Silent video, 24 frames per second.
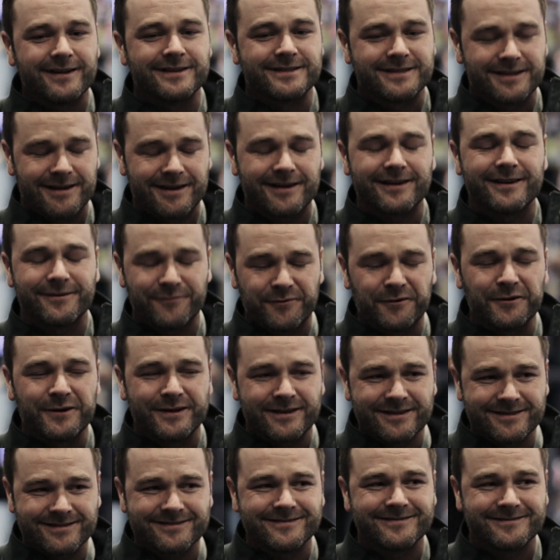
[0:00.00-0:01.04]
it's a very
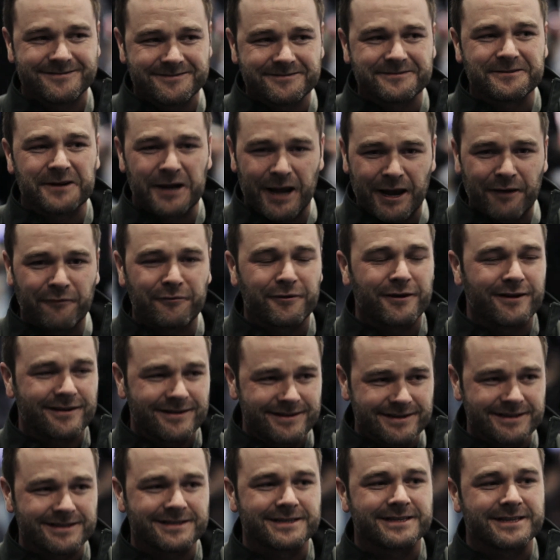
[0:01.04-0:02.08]
clever
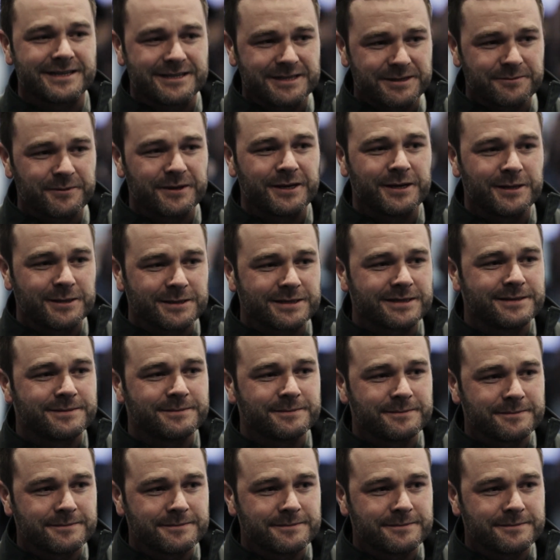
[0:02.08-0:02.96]
little system we're using.